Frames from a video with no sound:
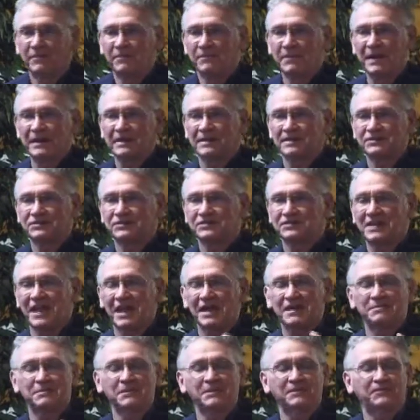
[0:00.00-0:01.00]
made a
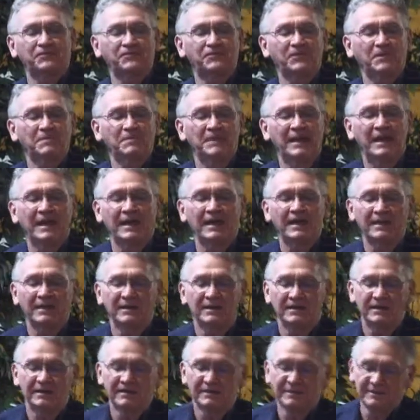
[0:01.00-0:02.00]
statement from
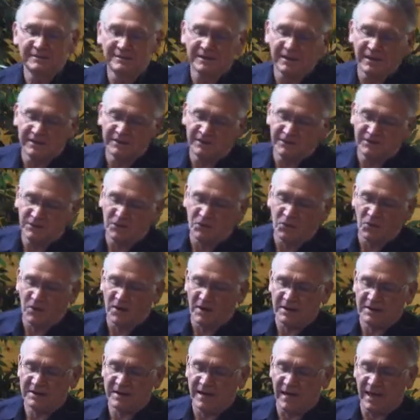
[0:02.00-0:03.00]
another
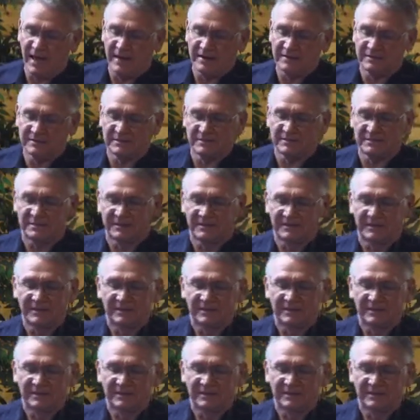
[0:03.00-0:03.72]
court case.